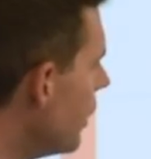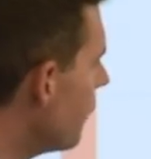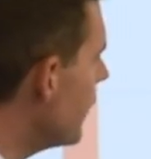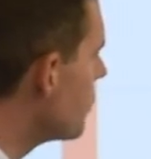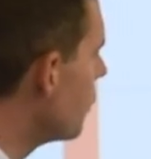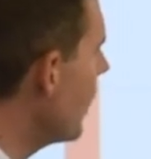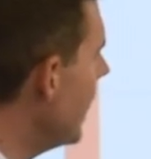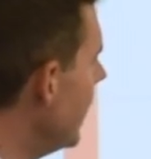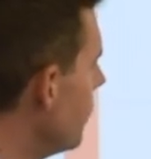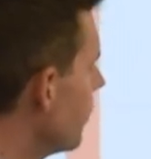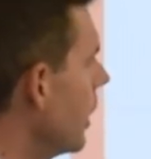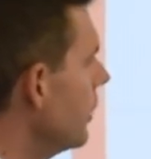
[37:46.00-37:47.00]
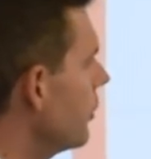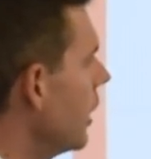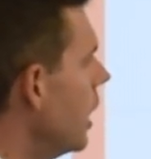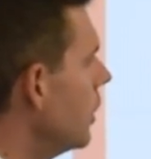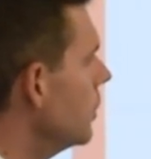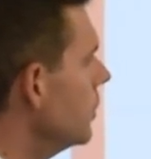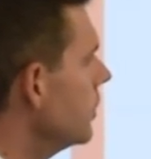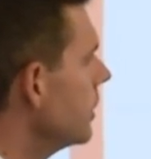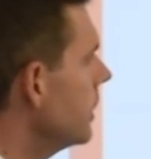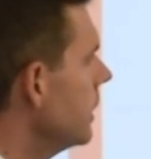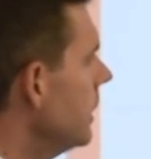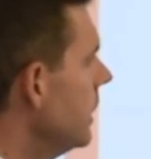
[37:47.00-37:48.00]
none of this really was going to hold.
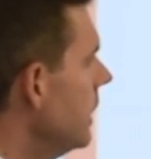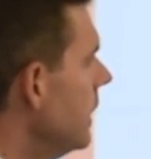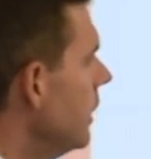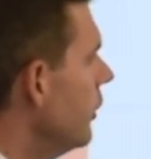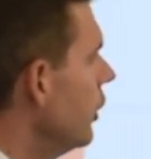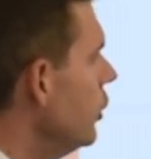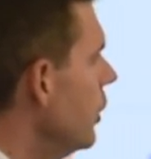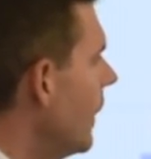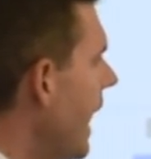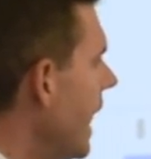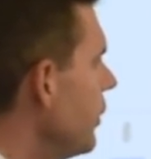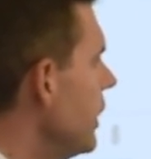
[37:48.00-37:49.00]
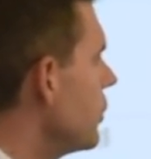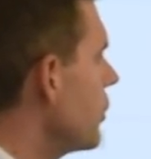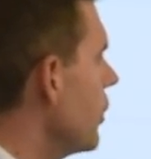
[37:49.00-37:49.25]
That you had these